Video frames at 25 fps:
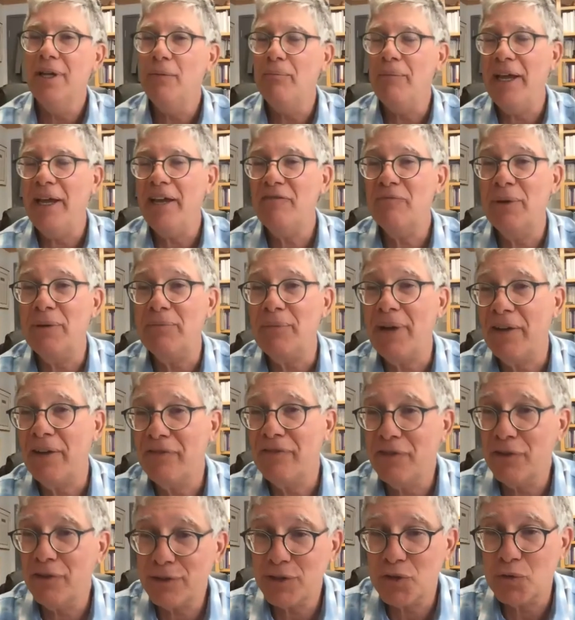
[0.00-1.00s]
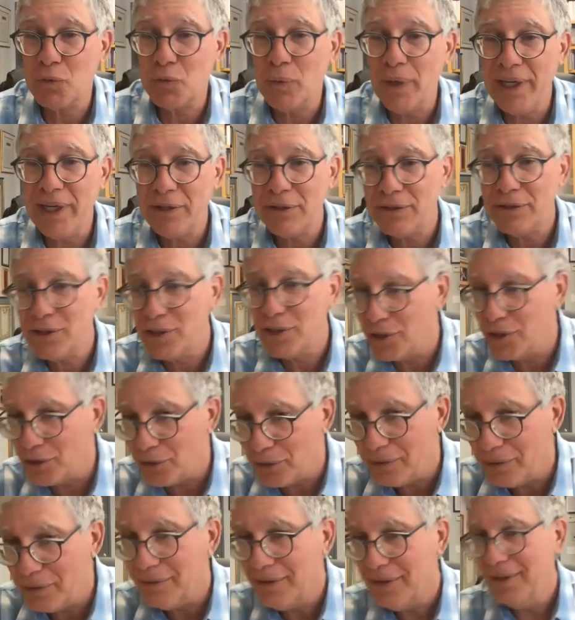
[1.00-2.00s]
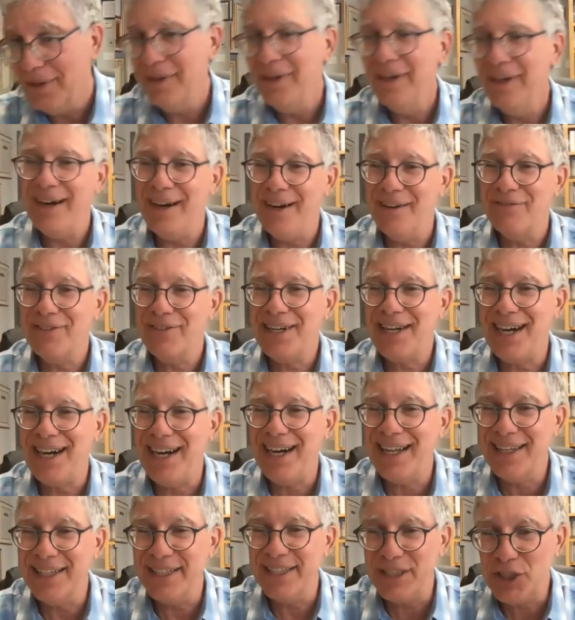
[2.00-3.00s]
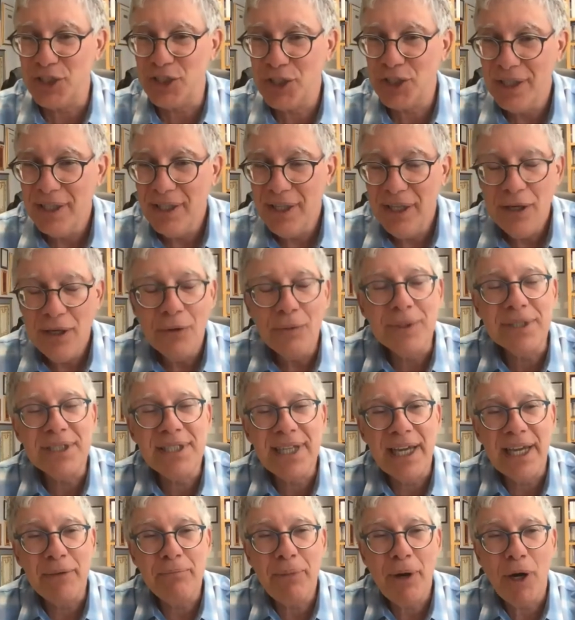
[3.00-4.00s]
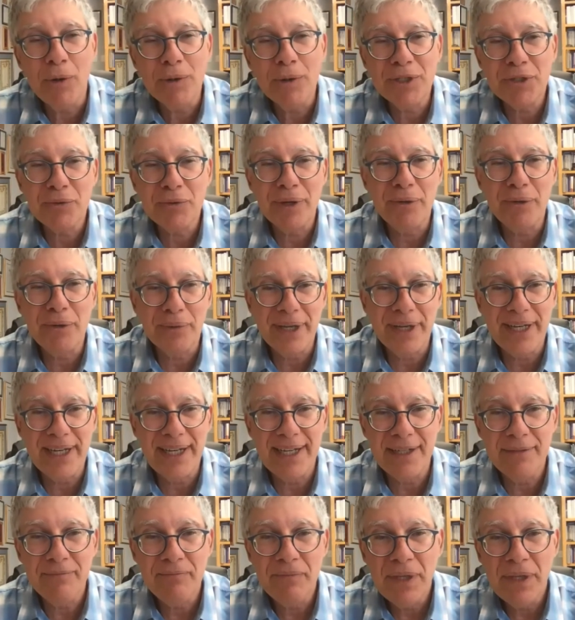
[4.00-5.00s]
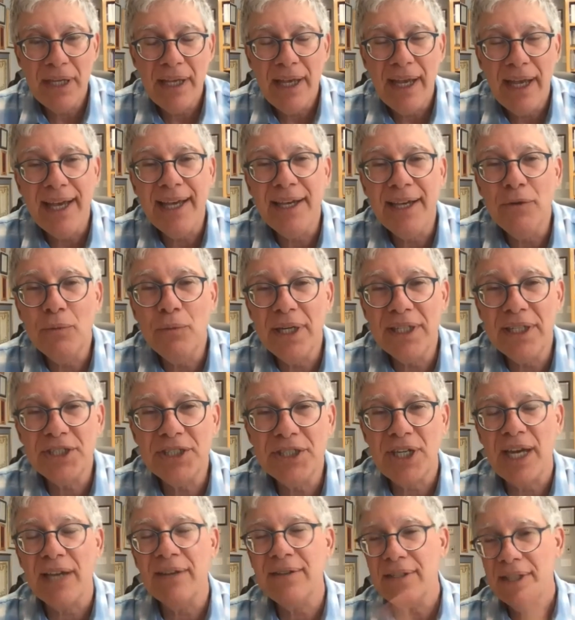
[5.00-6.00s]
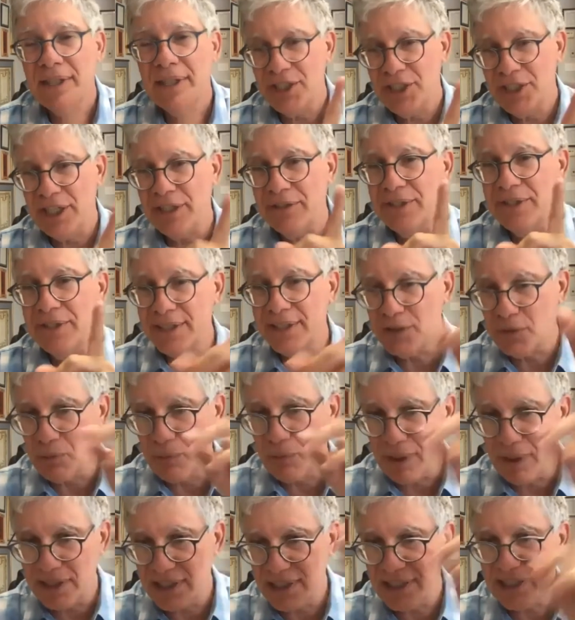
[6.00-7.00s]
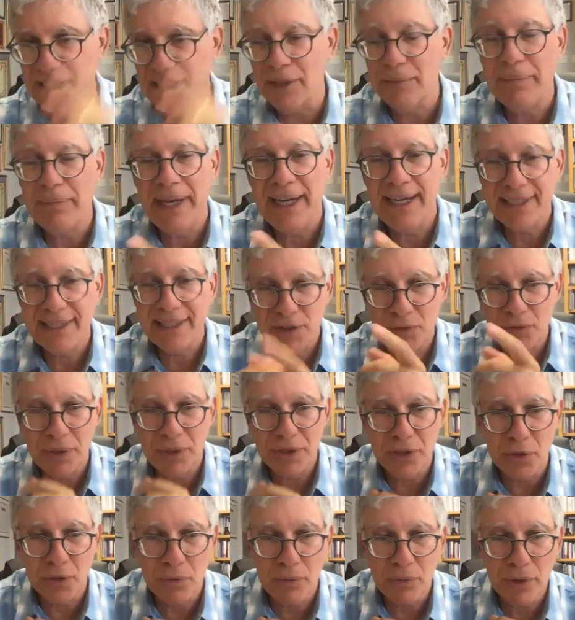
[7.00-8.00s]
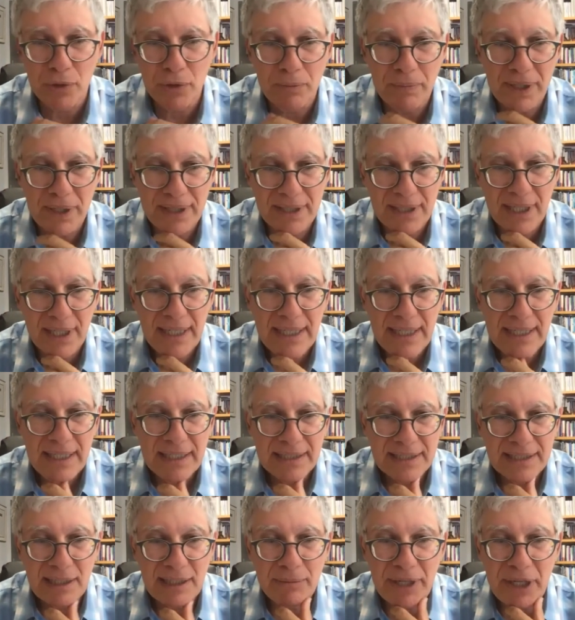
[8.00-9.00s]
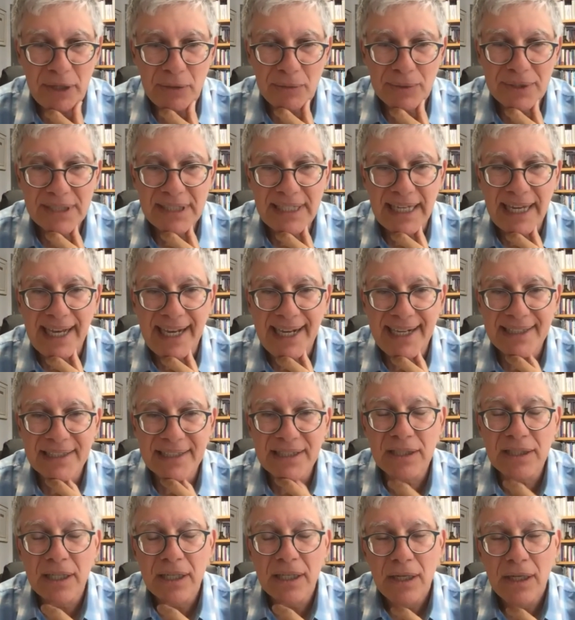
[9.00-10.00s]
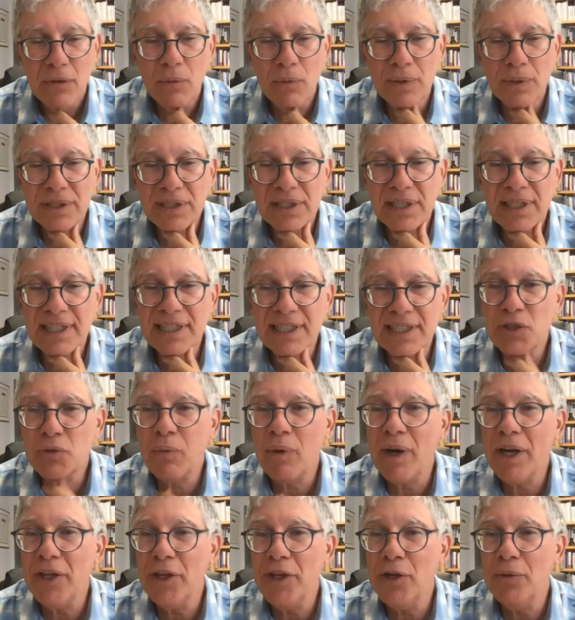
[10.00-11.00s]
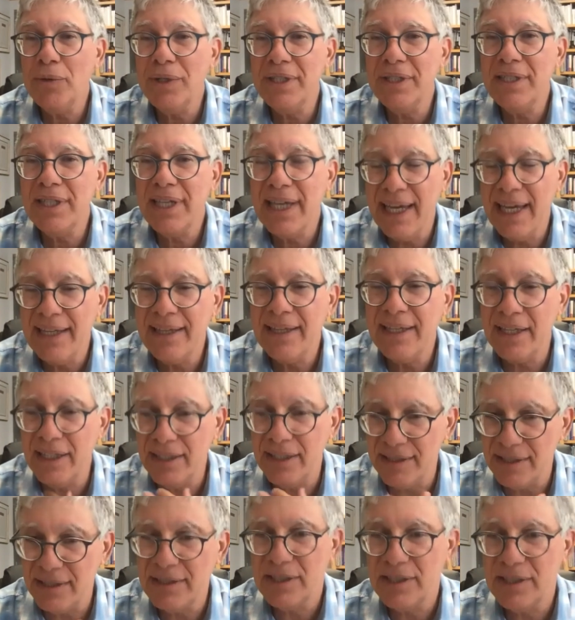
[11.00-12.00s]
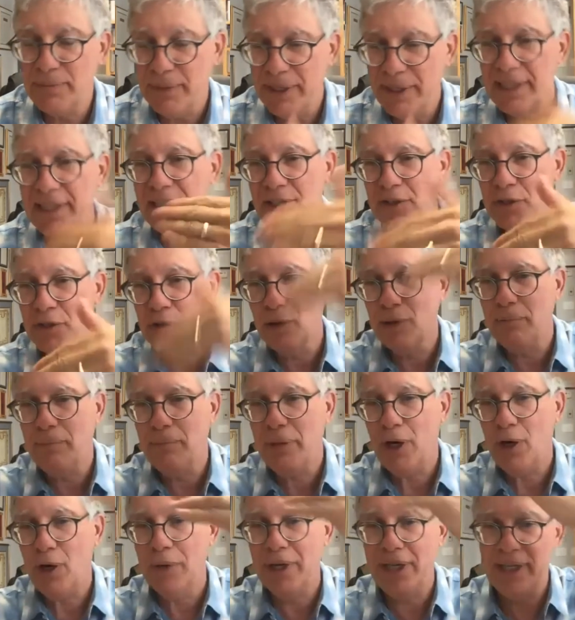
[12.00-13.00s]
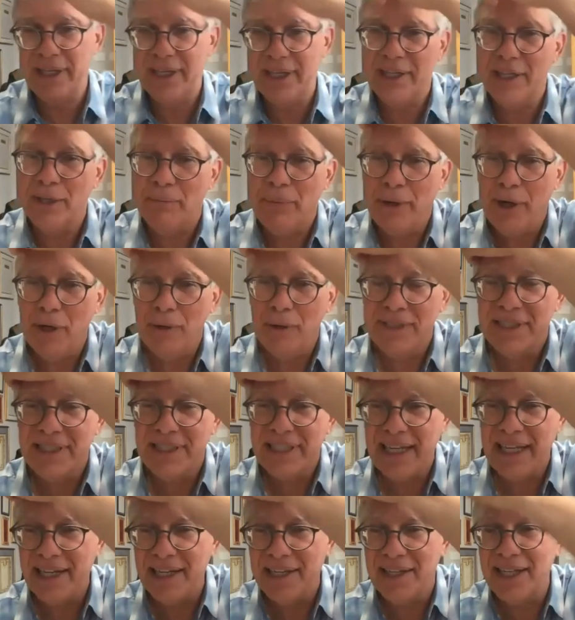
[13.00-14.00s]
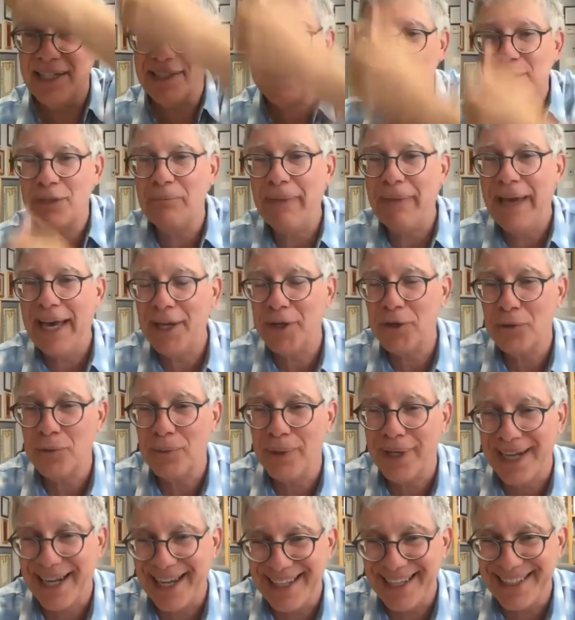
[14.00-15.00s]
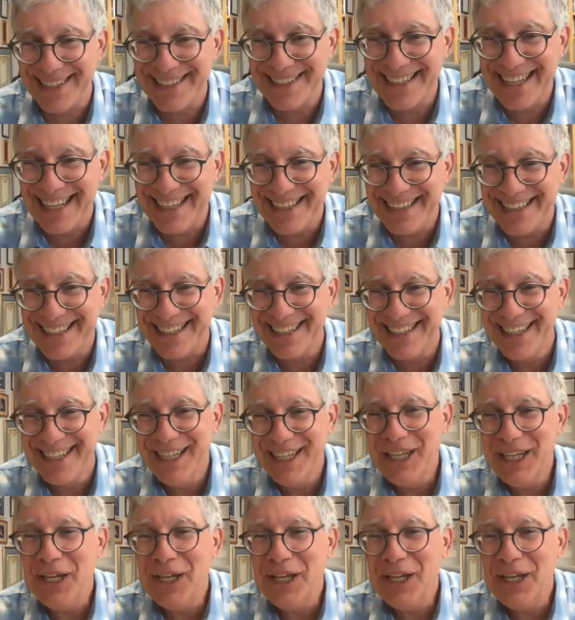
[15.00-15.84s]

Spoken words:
may have been my first week or two of college, was a poetry reading in which I shared this once in the past with the group, but somebody was asked, was this what you intended, speaking to a poet? And the poet said, it doesn't matter what I intended.